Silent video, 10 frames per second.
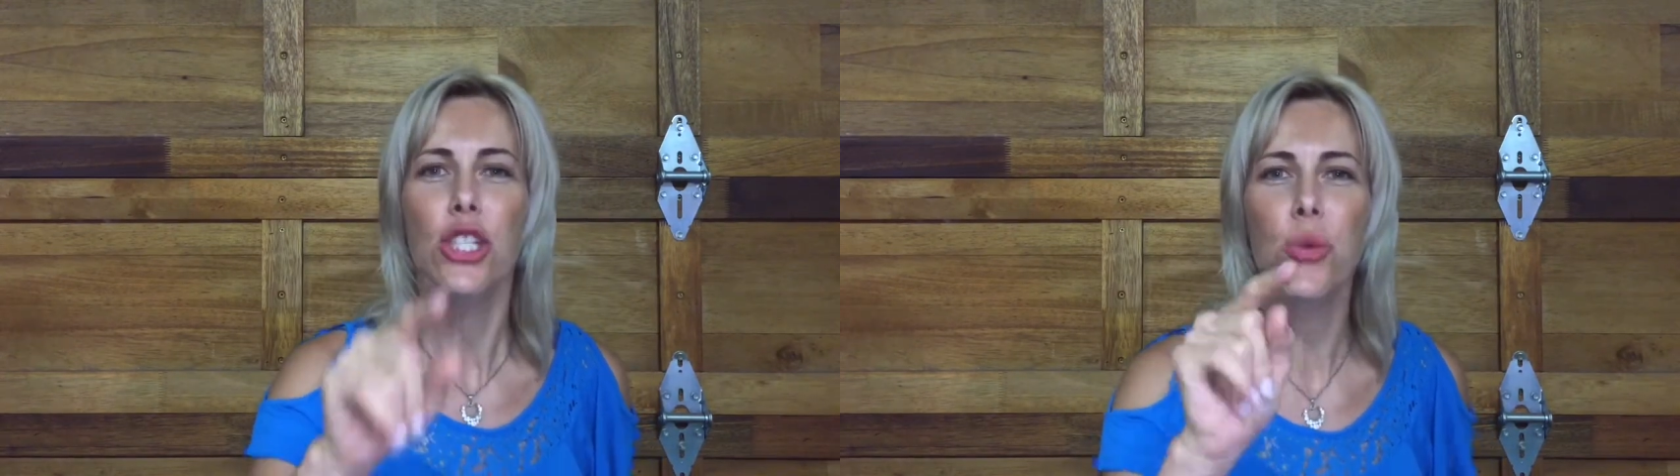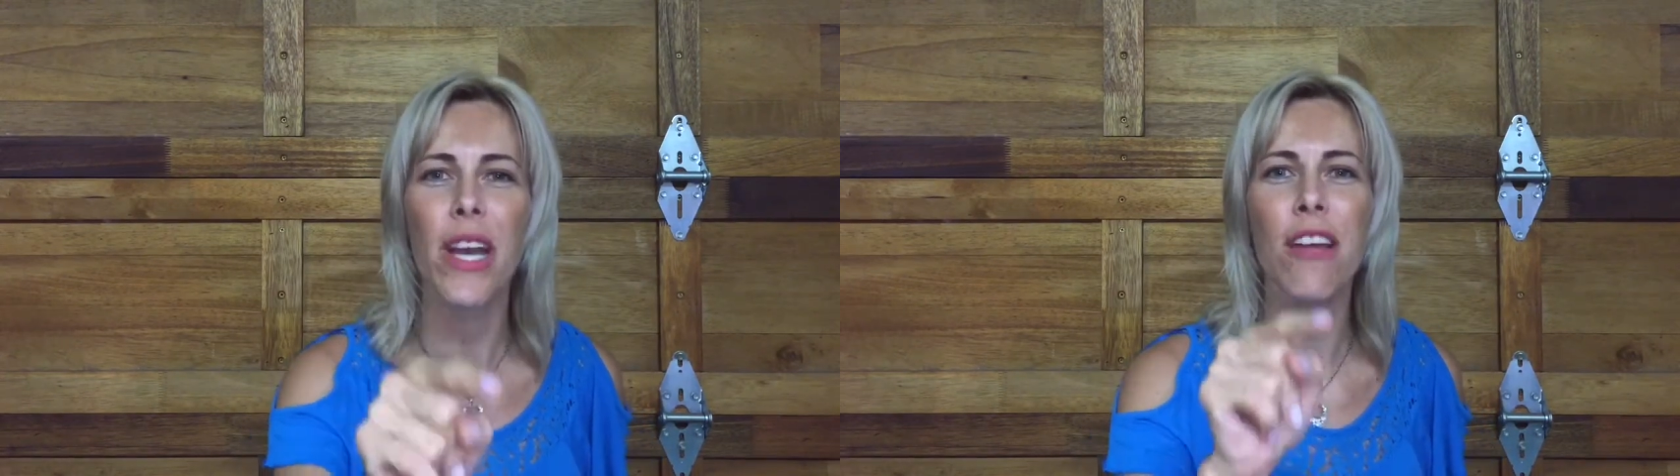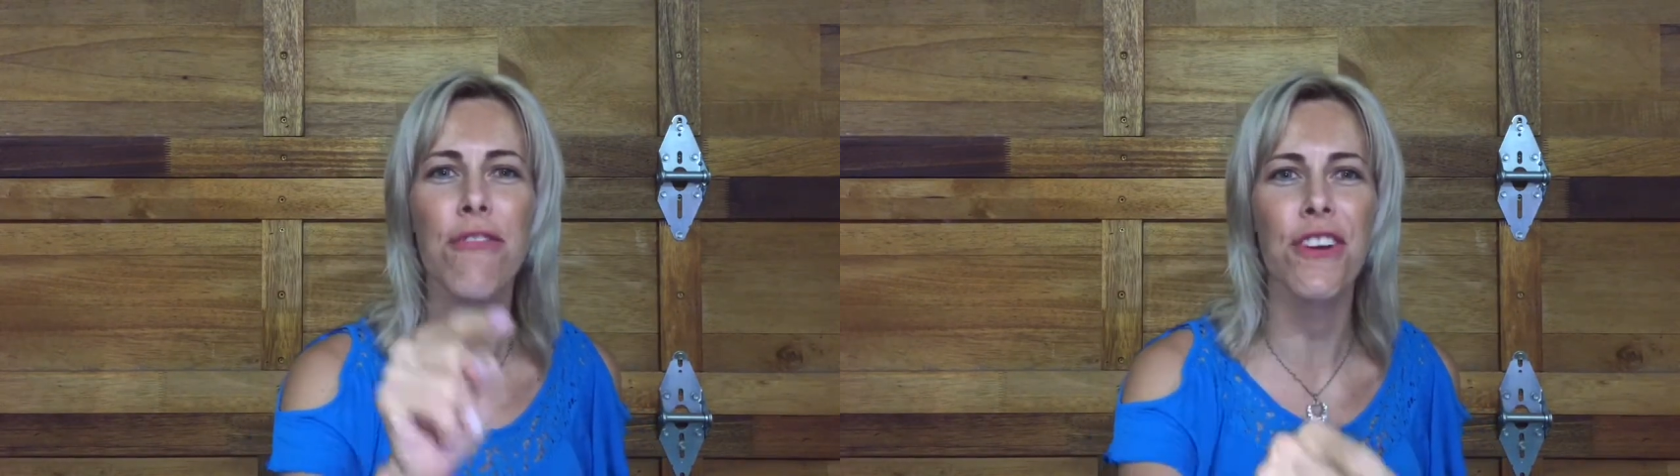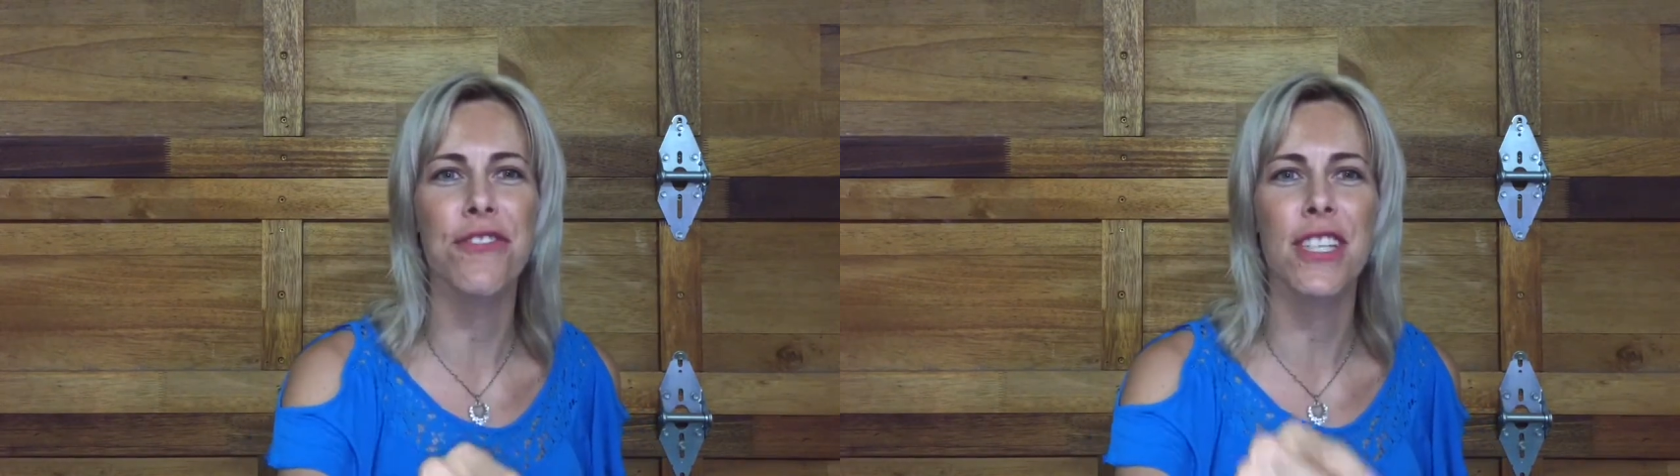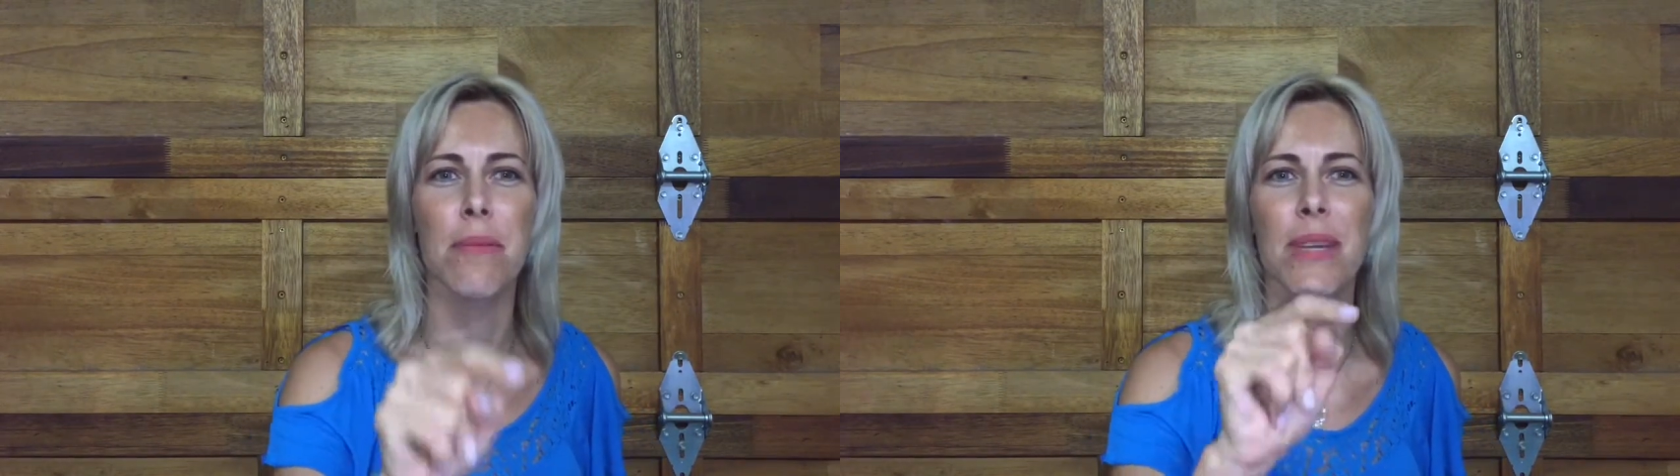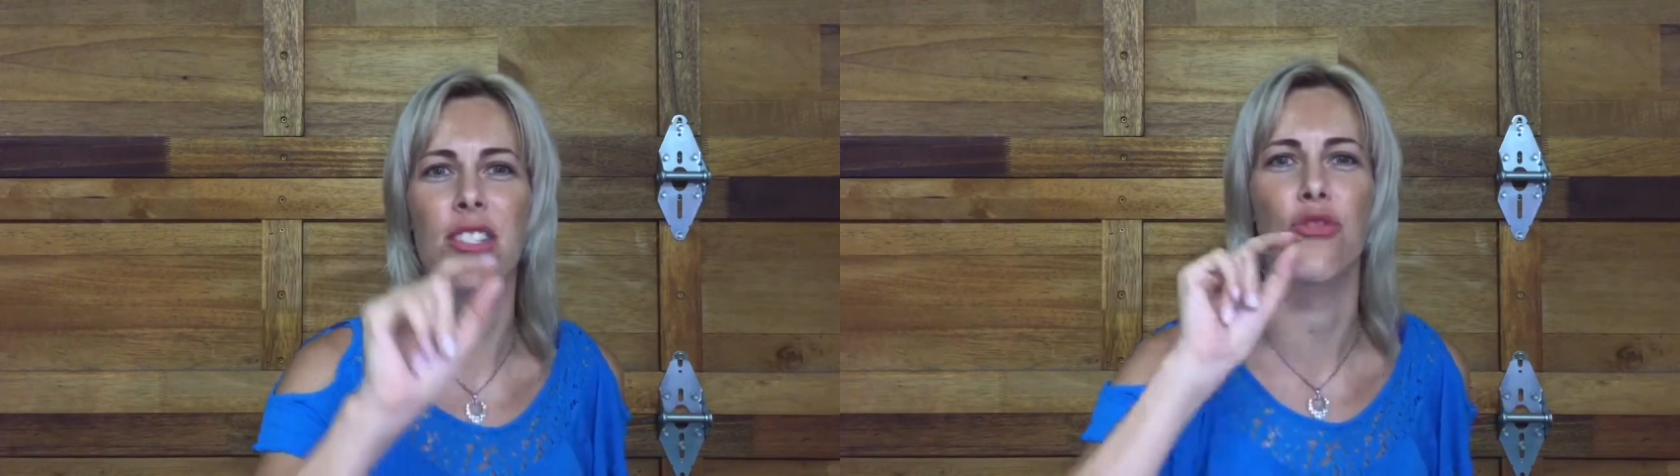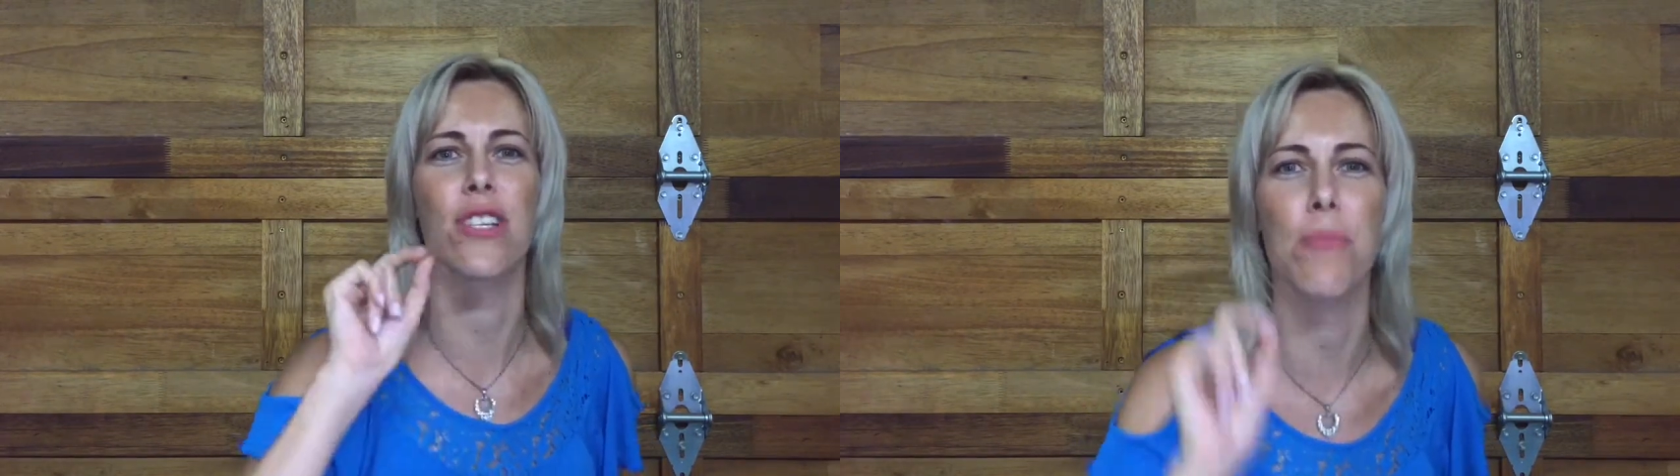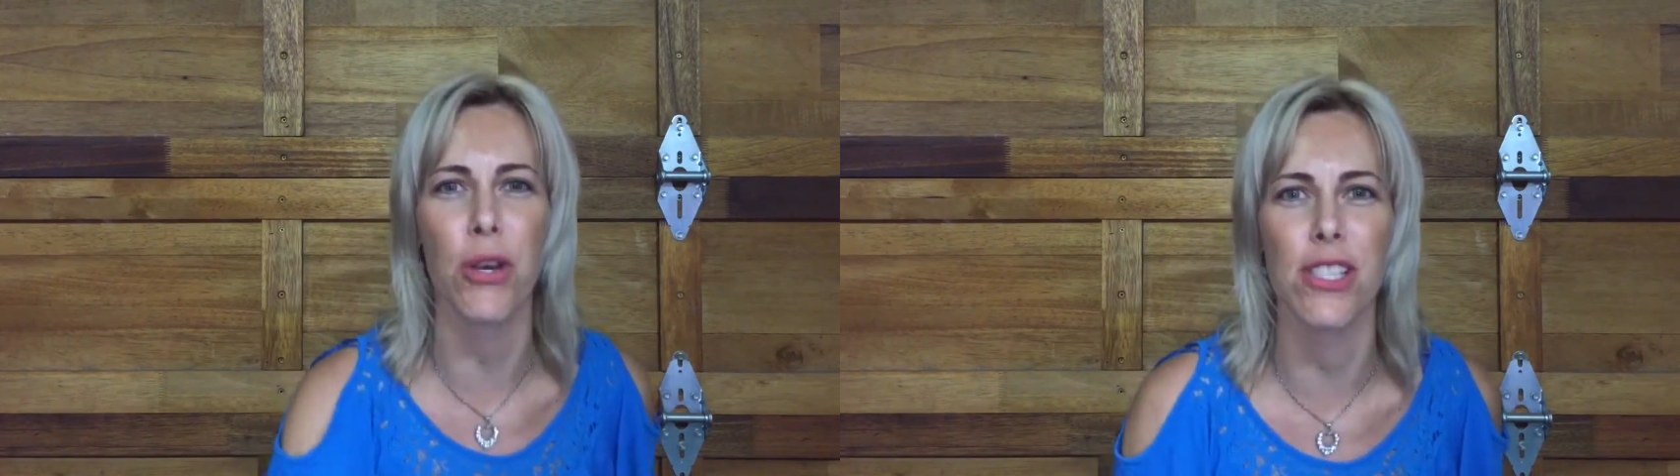2015 means
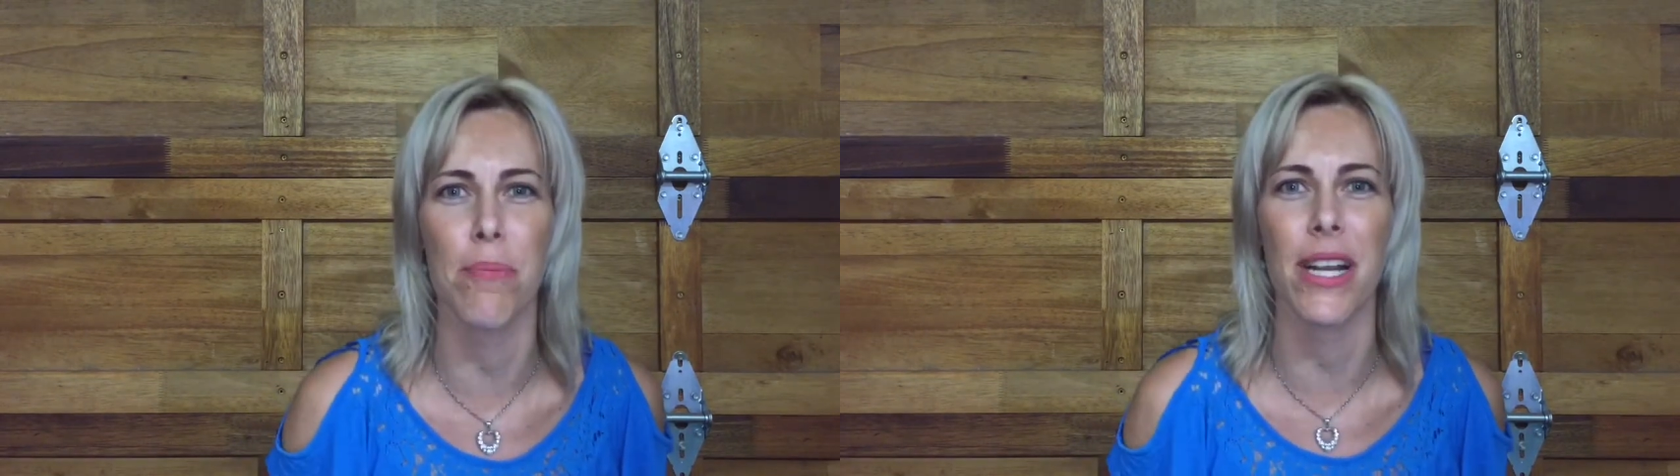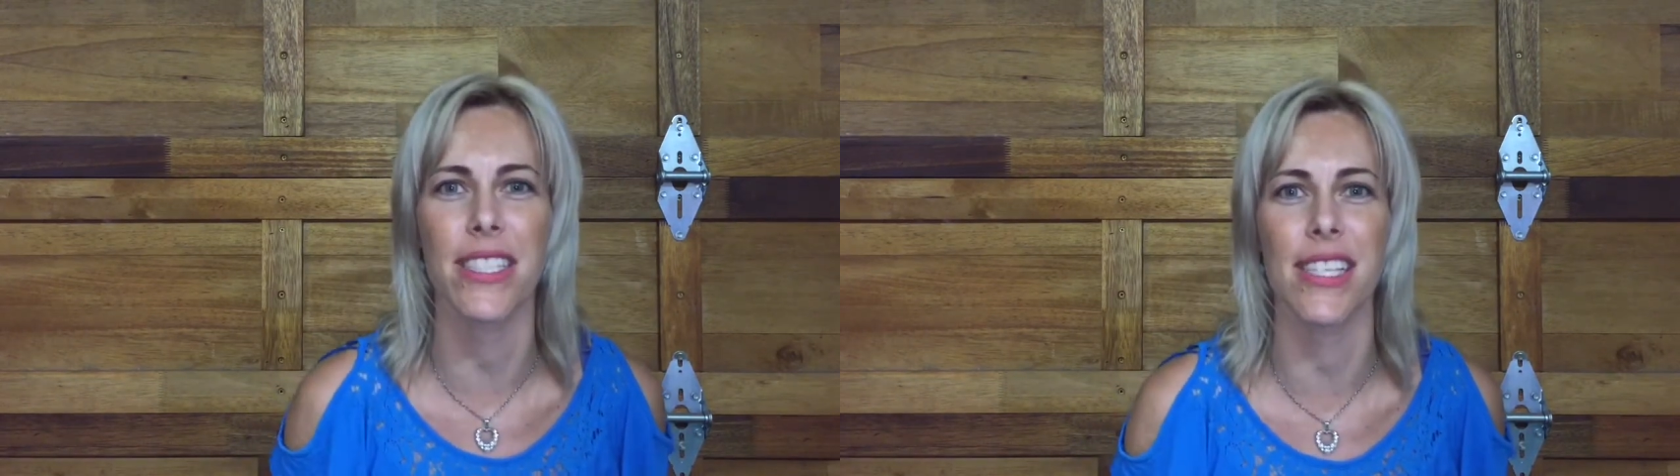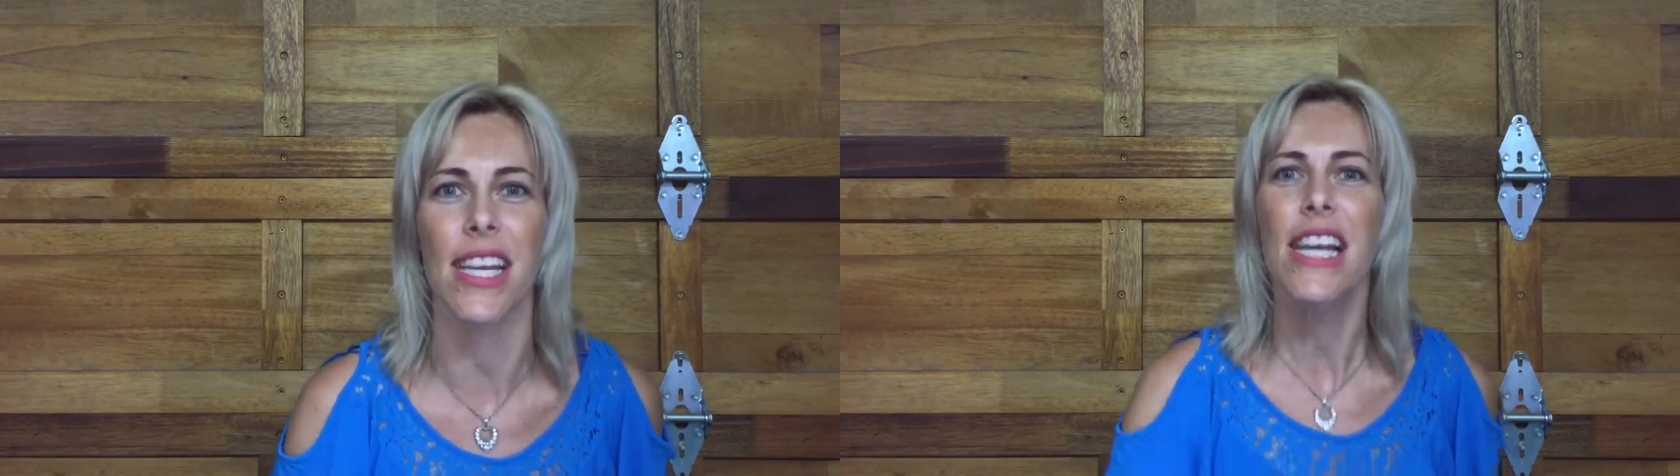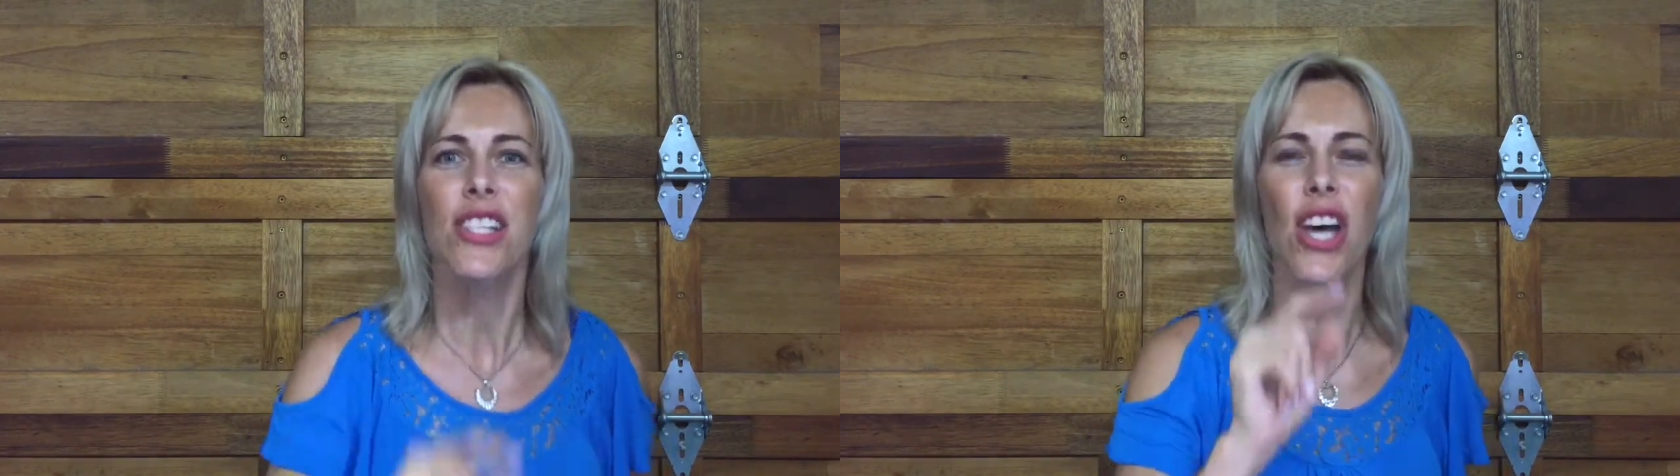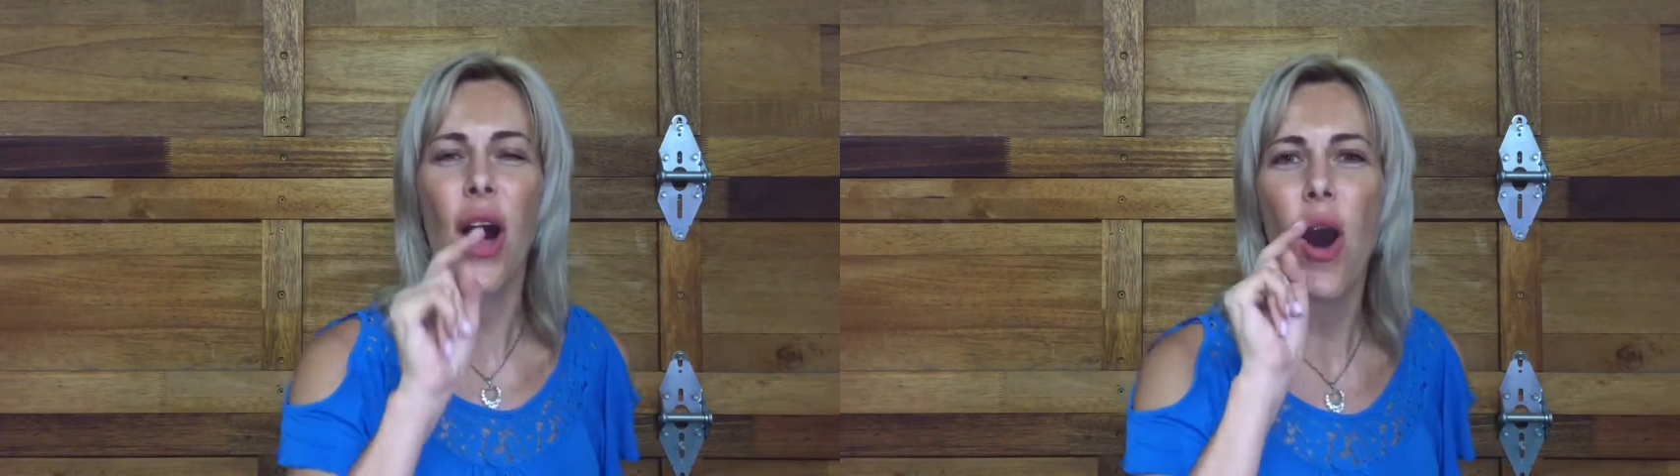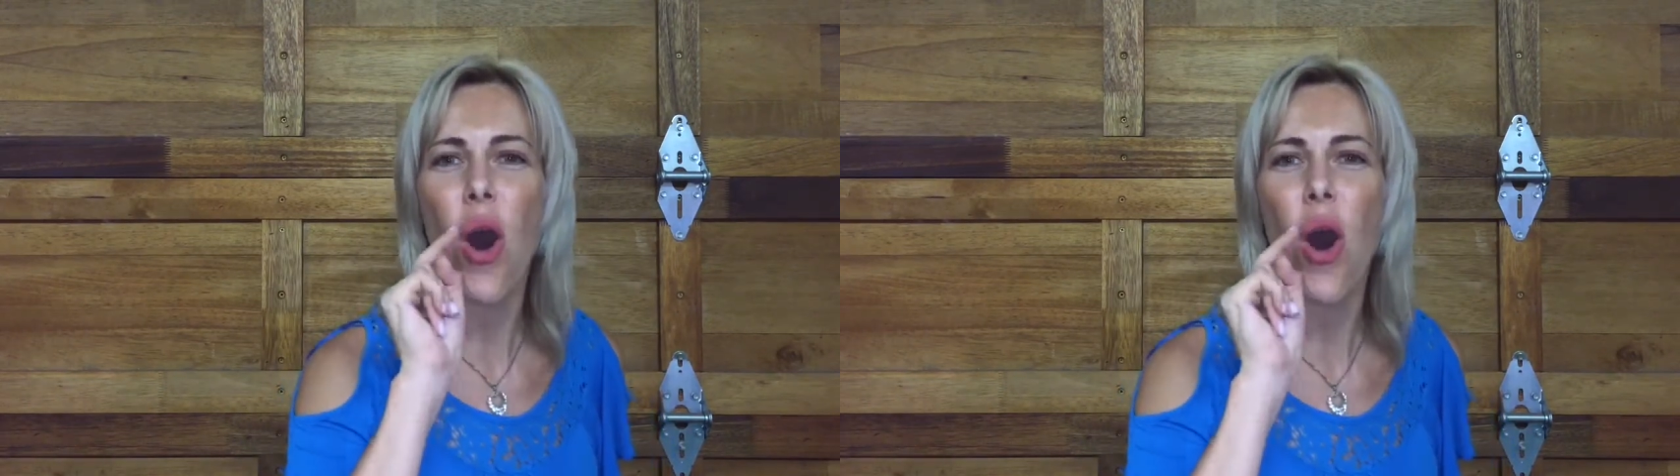responsibility. So